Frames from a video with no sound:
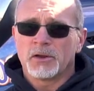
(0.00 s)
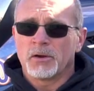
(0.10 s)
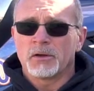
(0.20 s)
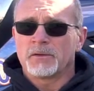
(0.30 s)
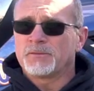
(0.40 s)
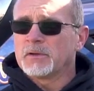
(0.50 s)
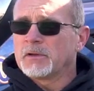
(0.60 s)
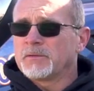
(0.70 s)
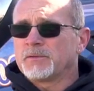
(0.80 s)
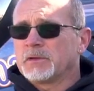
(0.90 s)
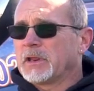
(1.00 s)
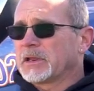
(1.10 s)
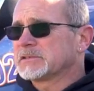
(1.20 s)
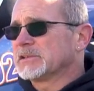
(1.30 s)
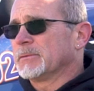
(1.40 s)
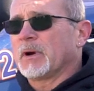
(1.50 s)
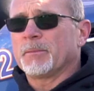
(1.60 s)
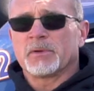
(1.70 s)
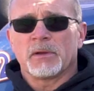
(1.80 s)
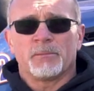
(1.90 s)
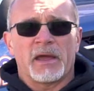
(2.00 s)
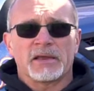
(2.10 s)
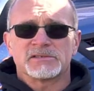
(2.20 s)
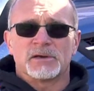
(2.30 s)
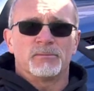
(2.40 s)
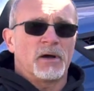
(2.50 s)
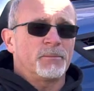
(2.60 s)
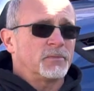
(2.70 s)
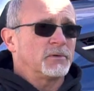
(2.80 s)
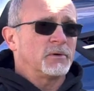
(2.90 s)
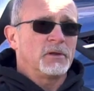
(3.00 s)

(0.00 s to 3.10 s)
you know, if you ding something up or you bang something up, and